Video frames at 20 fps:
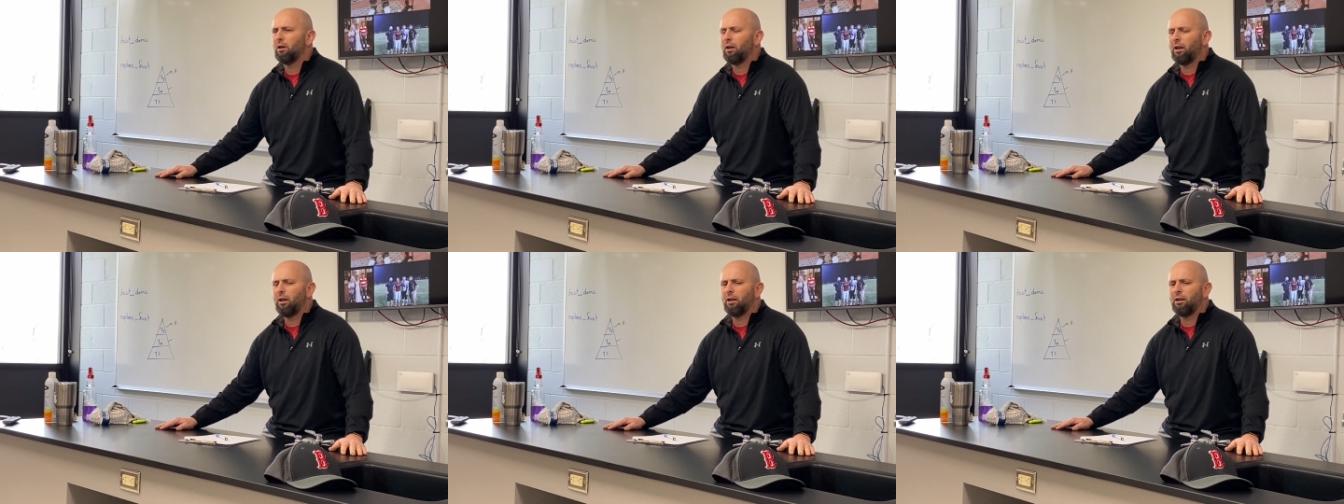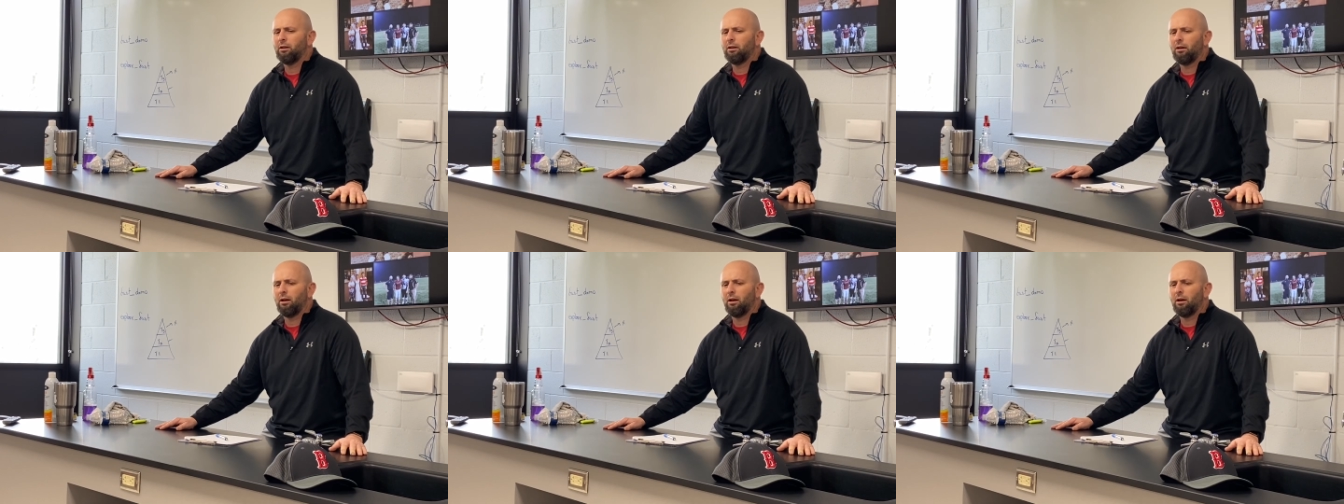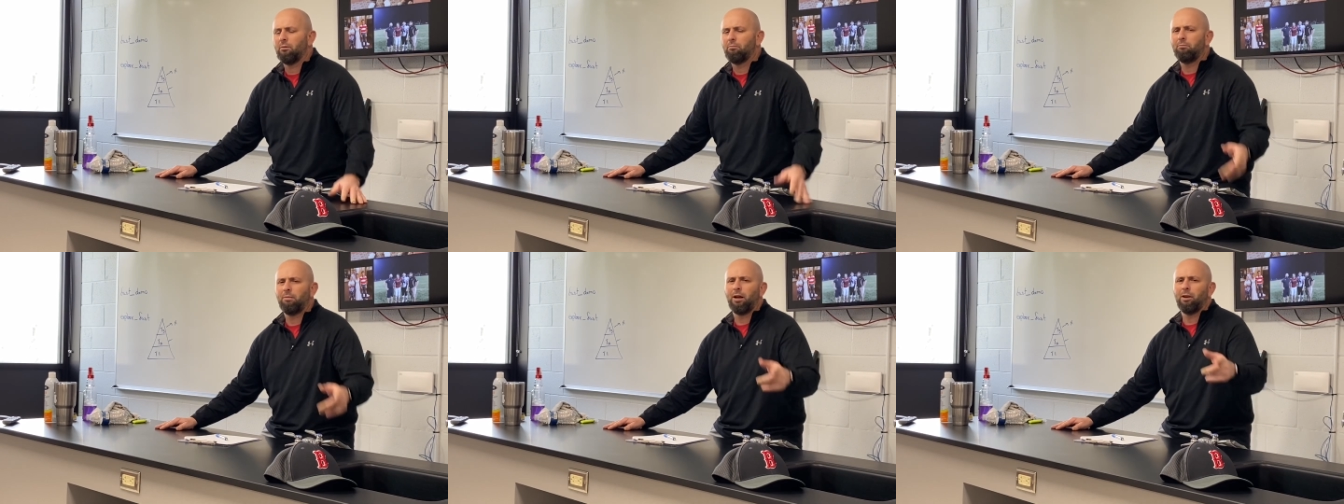And
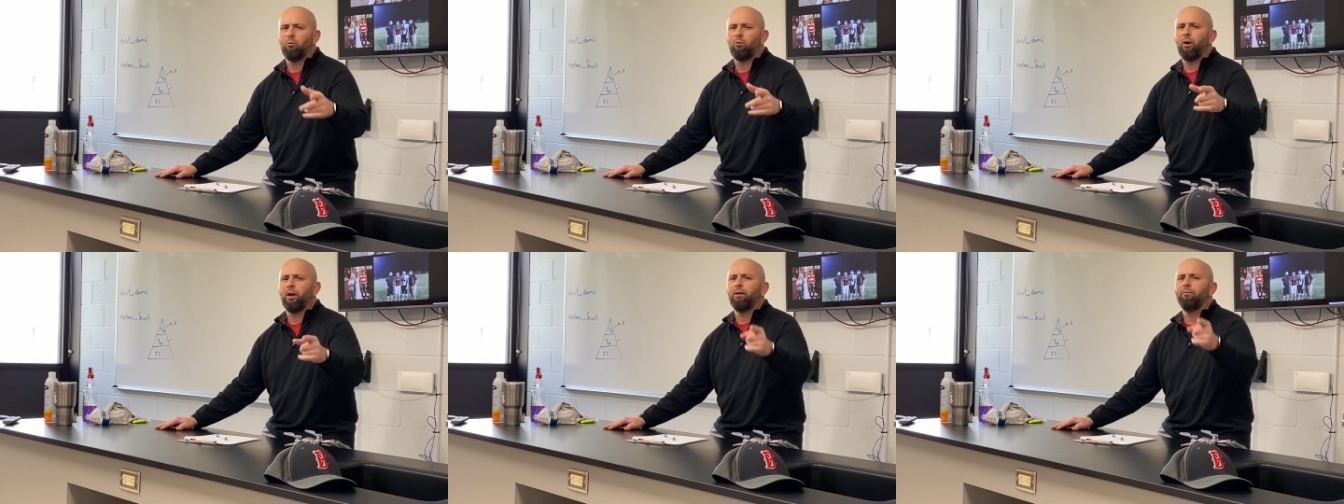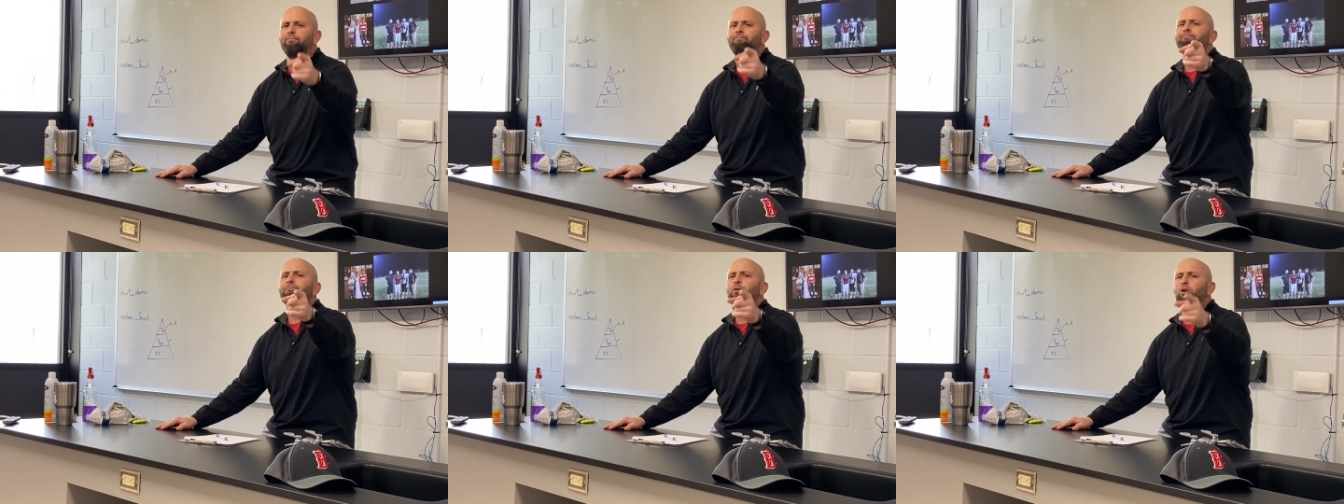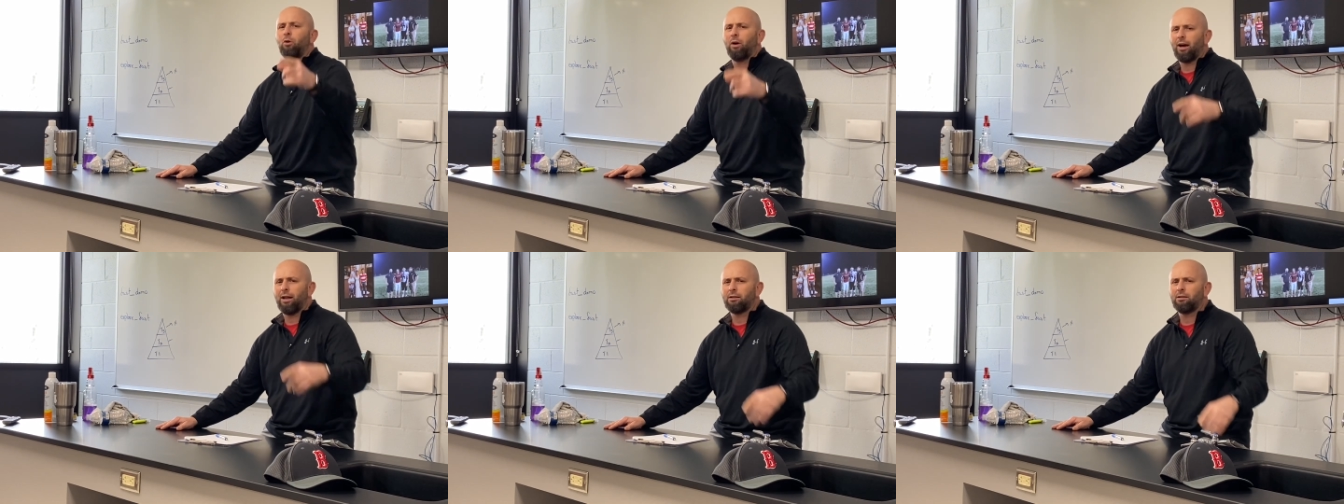by the way,
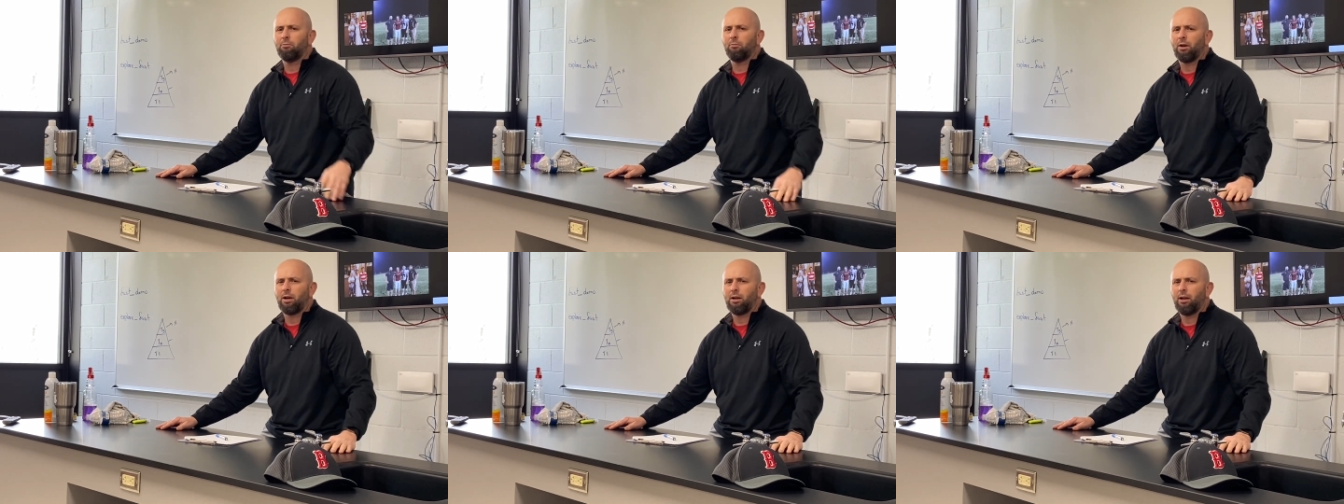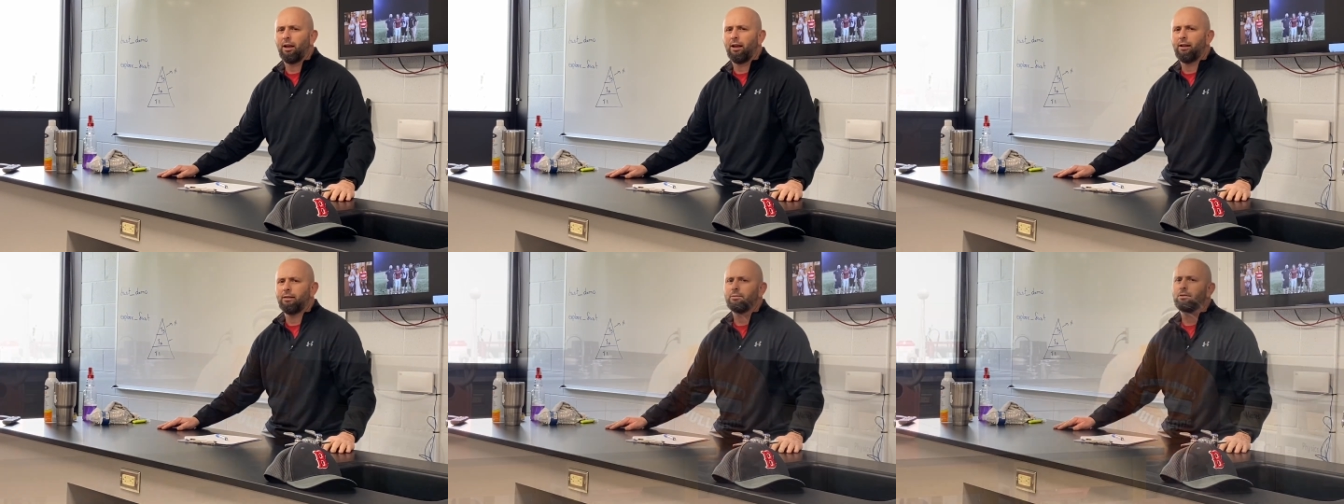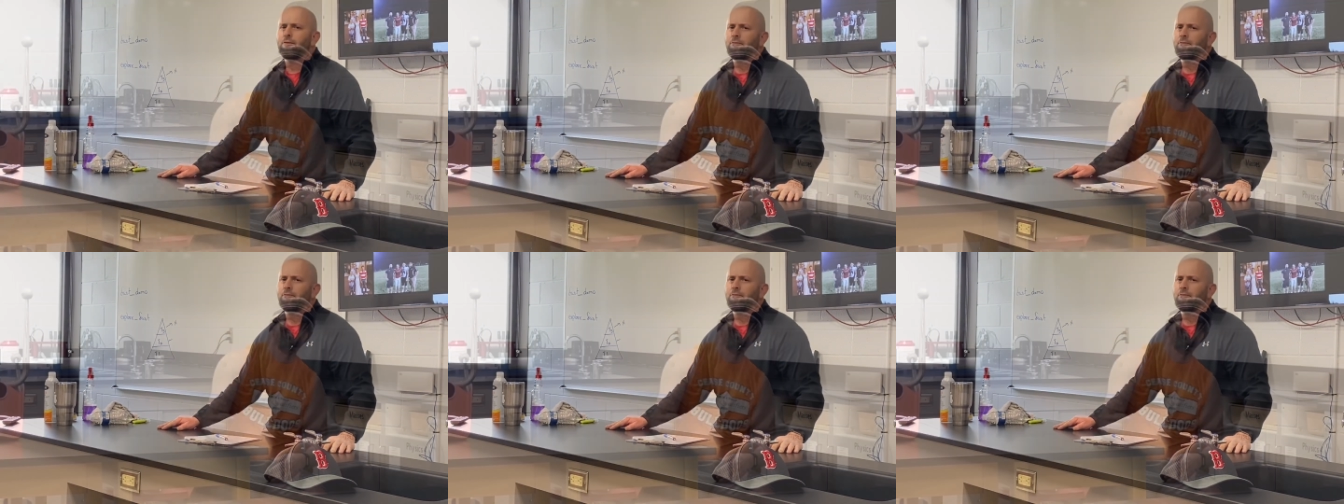no hats in my class.